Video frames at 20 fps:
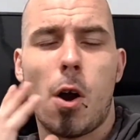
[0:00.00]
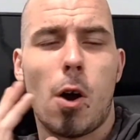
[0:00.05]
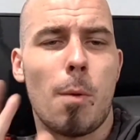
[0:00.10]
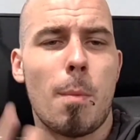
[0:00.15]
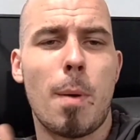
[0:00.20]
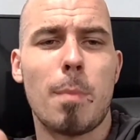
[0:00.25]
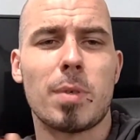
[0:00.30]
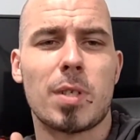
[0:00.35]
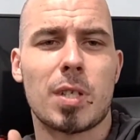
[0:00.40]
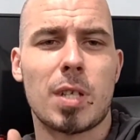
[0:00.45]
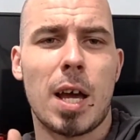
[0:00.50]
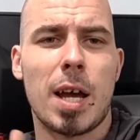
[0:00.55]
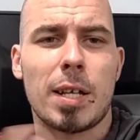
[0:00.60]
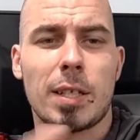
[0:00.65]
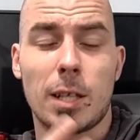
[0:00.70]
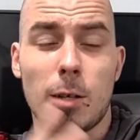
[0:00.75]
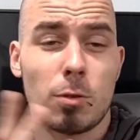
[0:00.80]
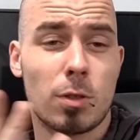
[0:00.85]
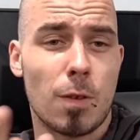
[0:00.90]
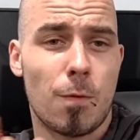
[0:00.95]
I remember
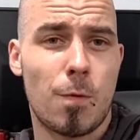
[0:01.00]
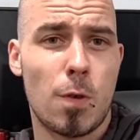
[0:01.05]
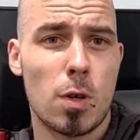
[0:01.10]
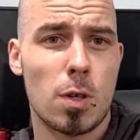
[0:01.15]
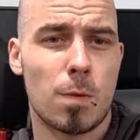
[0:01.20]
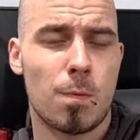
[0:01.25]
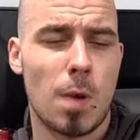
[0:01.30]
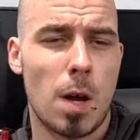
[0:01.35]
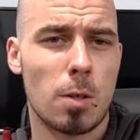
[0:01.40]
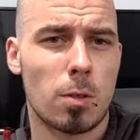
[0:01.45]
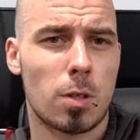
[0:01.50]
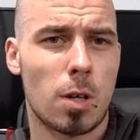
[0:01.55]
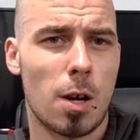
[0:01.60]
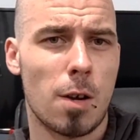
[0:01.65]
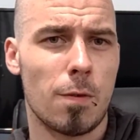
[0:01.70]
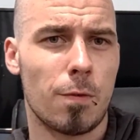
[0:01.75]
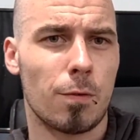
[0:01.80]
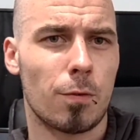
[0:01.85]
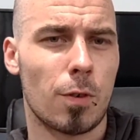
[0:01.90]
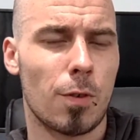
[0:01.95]
saying, that was the first
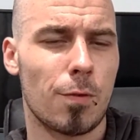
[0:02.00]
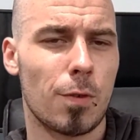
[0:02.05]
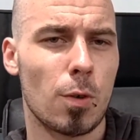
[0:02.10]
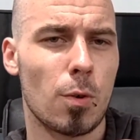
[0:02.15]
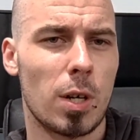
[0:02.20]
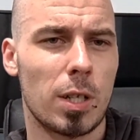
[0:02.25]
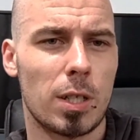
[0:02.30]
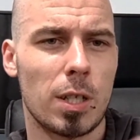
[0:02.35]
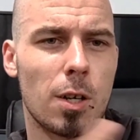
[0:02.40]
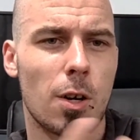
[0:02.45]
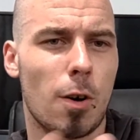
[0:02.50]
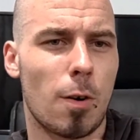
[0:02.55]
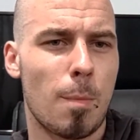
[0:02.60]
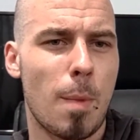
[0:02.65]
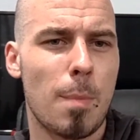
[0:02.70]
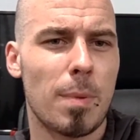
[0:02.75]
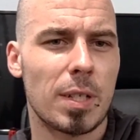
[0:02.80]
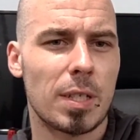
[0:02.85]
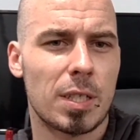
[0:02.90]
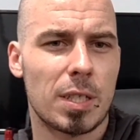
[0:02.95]
Voltrove review I did, and I
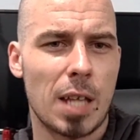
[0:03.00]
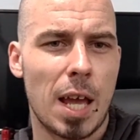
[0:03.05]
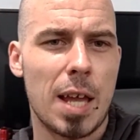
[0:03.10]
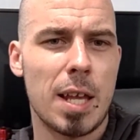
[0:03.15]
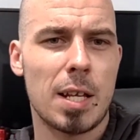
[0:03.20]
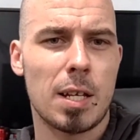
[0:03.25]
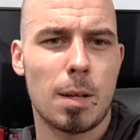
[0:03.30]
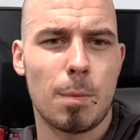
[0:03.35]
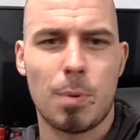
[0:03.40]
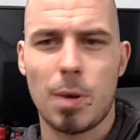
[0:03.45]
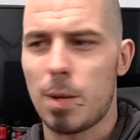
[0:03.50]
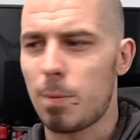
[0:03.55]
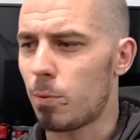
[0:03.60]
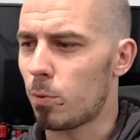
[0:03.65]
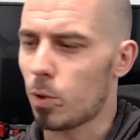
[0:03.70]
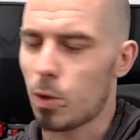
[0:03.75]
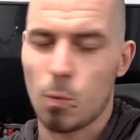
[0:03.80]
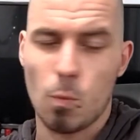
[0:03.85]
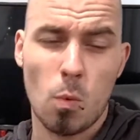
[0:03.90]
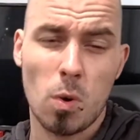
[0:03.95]
remember saying to
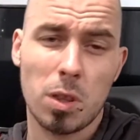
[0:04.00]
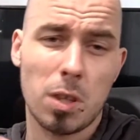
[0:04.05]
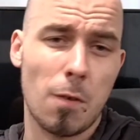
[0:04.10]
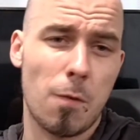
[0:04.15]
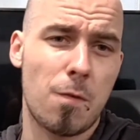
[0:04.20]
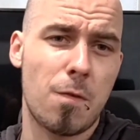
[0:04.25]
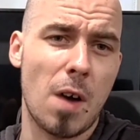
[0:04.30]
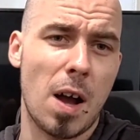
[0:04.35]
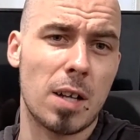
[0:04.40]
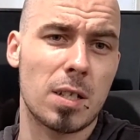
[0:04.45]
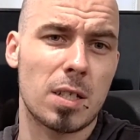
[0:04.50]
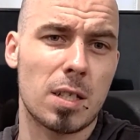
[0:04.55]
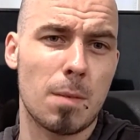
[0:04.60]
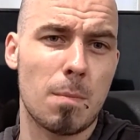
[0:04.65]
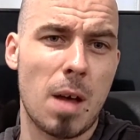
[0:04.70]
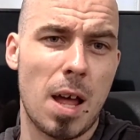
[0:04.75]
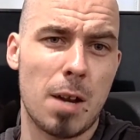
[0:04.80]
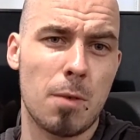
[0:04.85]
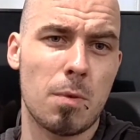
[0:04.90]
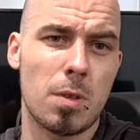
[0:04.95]
people, that, what the fuck's
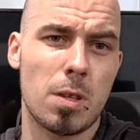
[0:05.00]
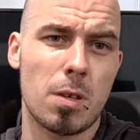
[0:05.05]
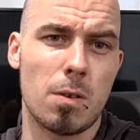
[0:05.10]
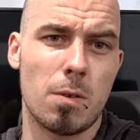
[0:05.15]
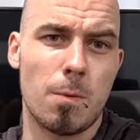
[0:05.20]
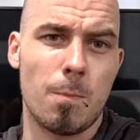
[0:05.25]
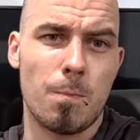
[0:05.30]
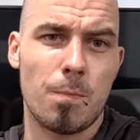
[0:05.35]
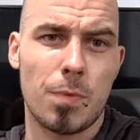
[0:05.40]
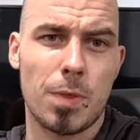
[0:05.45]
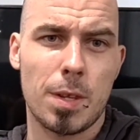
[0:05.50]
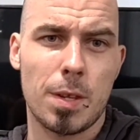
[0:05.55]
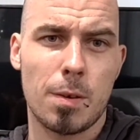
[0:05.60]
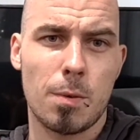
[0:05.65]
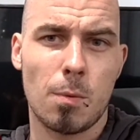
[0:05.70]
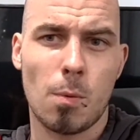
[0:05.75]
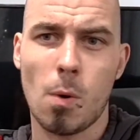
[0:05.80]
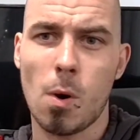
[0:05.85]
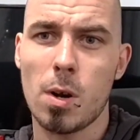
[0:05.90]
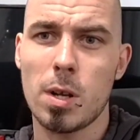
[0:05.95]
the matter with you?
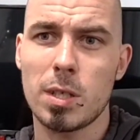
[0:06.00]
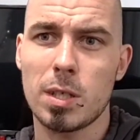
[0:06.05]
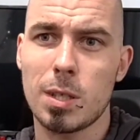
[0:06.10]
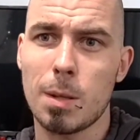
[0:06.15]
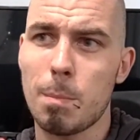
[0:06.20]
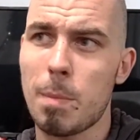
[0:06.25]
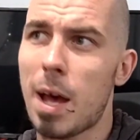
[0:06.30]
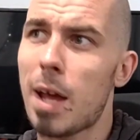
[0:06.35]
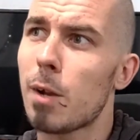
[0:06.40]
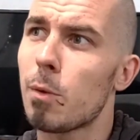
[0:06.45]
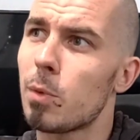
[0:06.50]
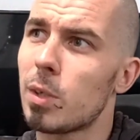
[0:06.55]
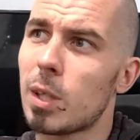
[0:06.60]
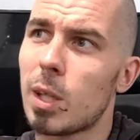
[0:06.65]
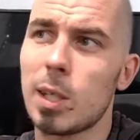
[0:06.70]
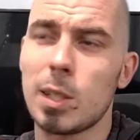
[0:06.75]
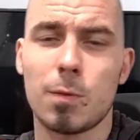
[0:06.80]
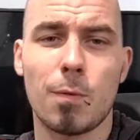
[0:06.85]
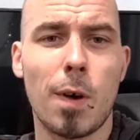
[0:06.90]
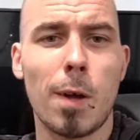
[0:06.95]
What is the matter with
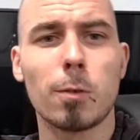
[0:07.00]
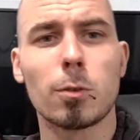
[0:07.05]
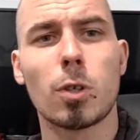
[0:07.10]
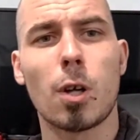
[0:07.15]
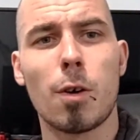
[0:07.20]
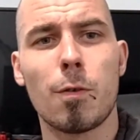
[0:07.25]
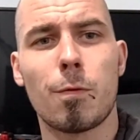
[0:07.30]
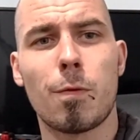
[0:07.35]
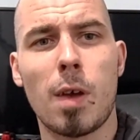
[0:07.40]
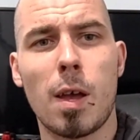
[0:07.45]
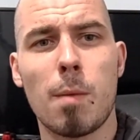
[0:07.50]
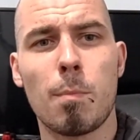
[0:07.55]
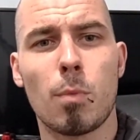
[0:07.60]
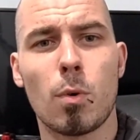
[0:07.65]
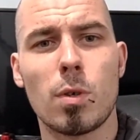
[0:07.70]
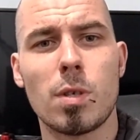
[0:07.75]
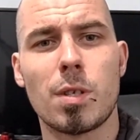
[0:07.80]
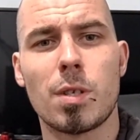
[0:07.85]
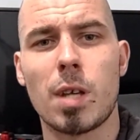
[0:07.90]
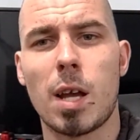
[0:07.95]
these Voltrove
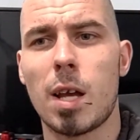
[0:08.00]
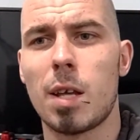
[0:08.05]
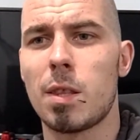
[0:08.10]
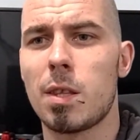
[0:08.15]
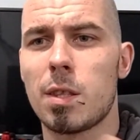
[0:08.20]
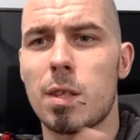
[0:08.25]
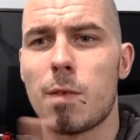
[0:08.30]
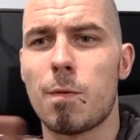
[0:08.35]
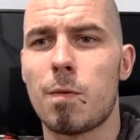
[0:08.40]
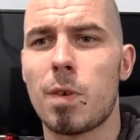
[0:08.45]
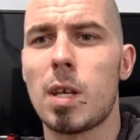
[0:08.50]
fanboys saying the